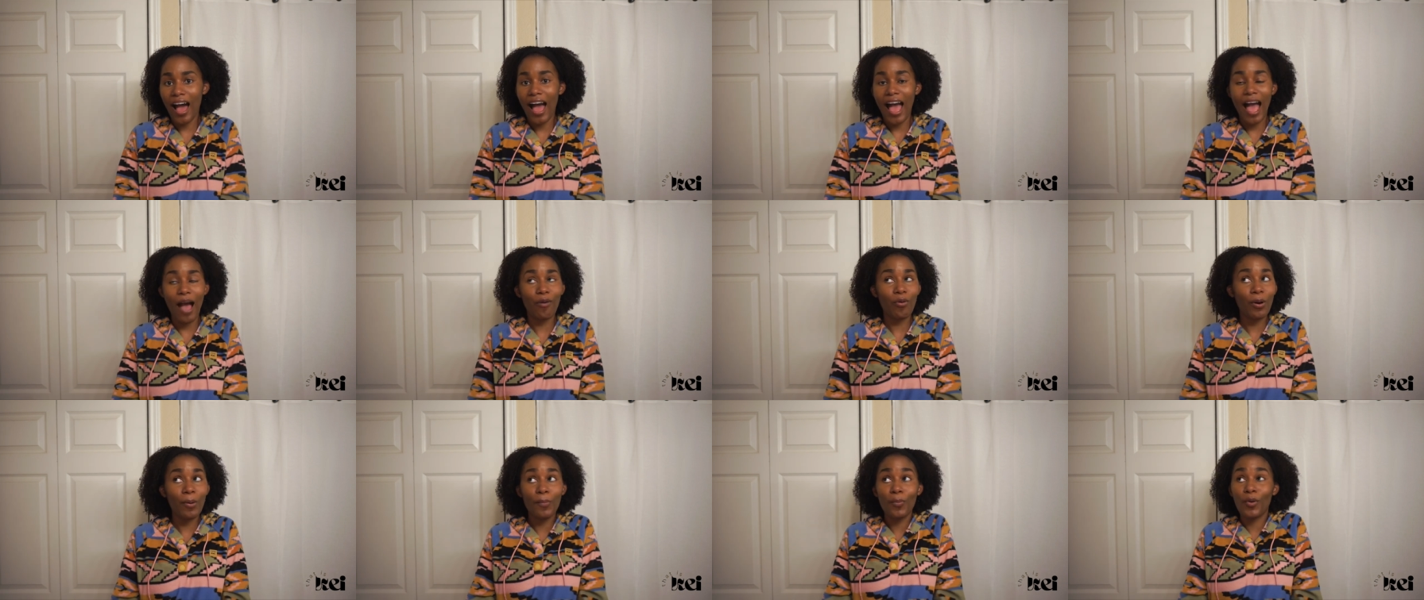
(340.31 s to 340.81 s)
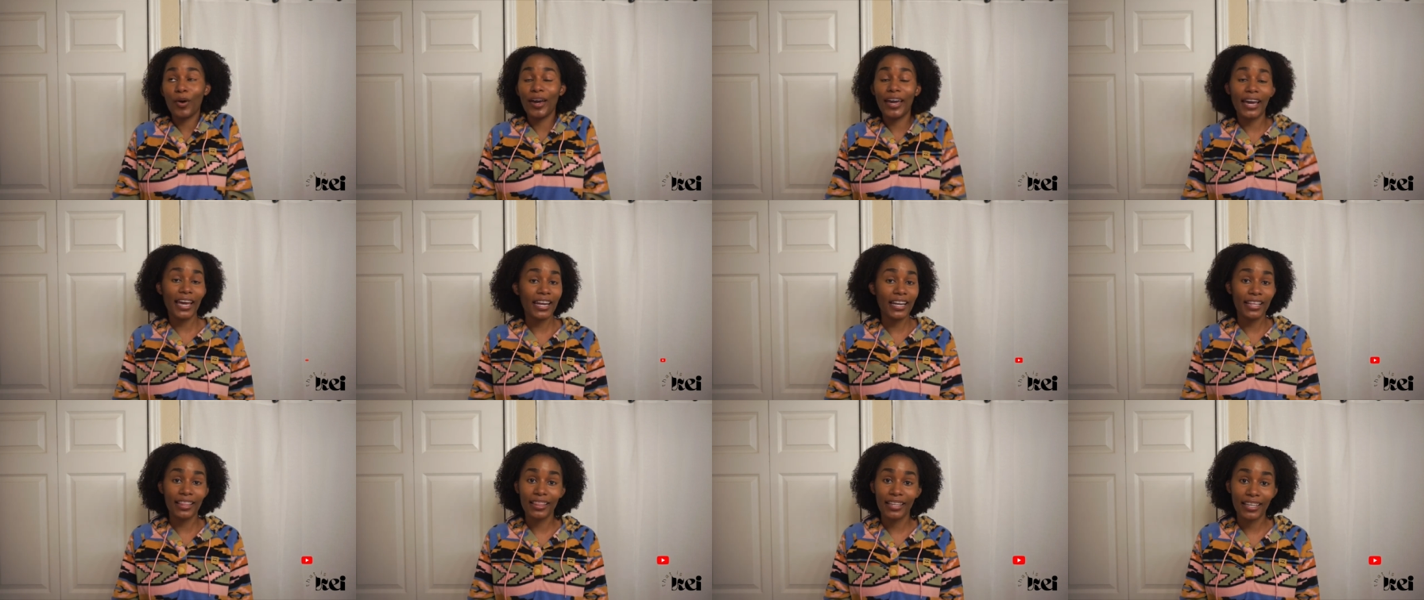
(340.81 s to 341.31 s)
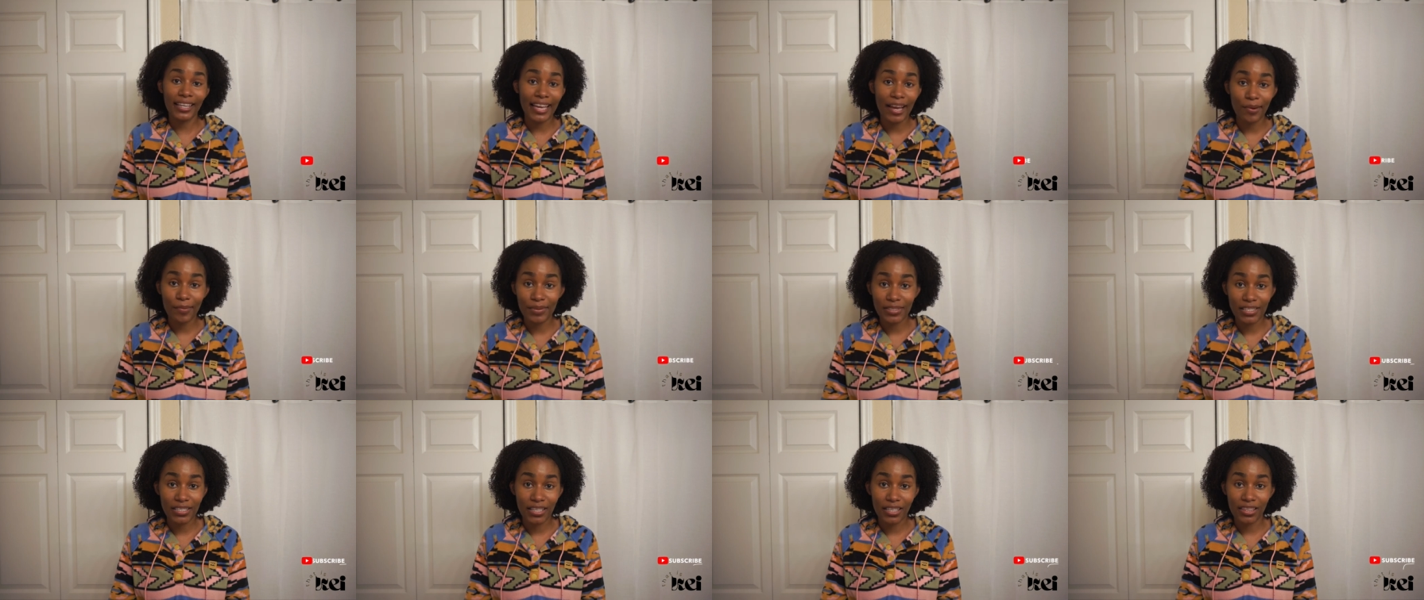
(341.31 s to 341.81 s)
At one point, I didn't think I
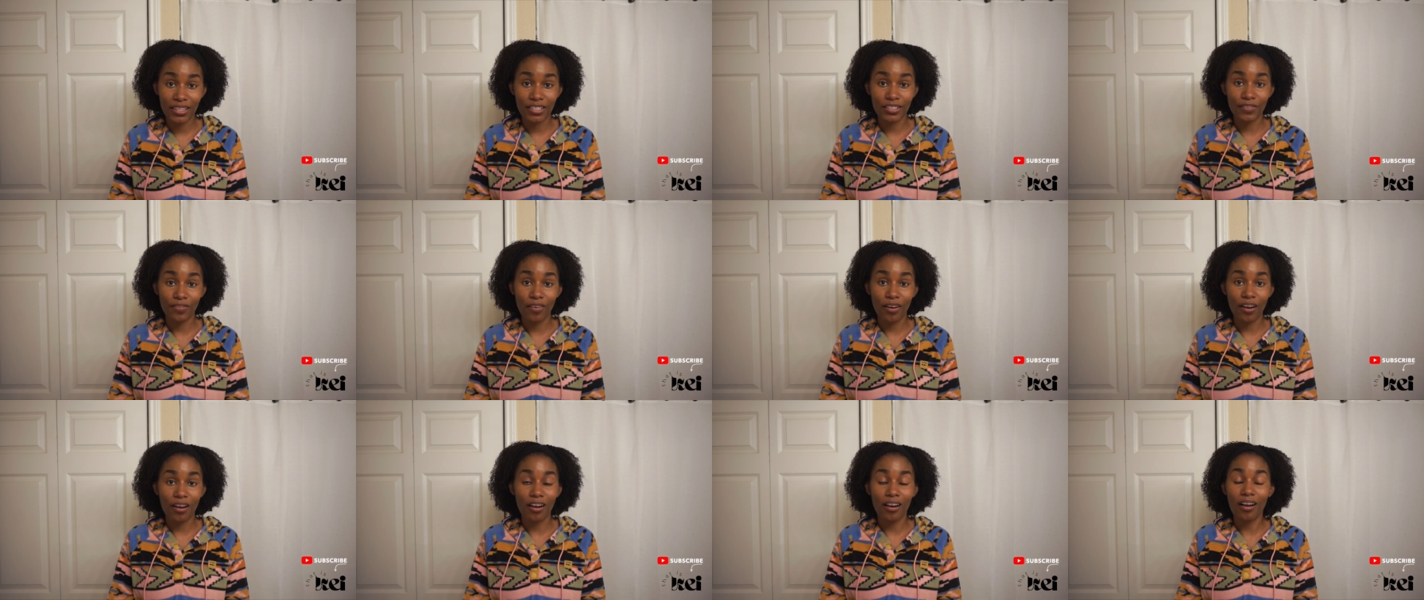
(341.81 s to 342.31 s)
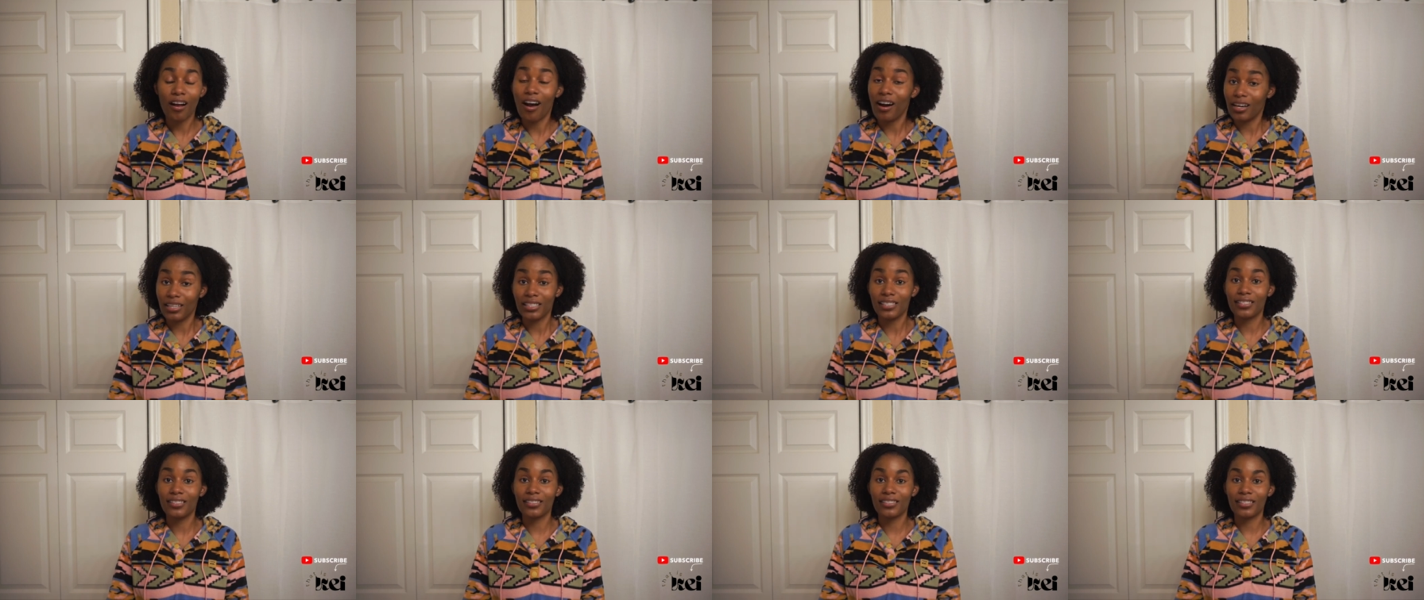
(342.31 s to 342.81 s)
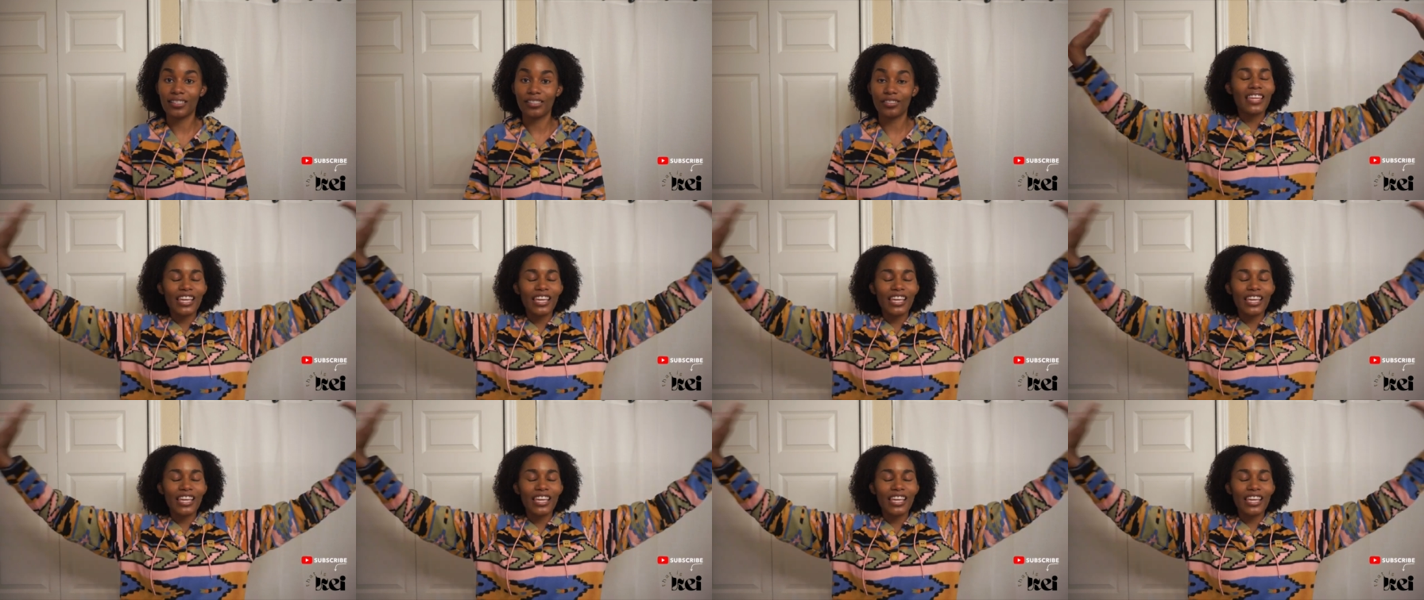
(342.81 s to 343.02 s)
would see it this far, honestly.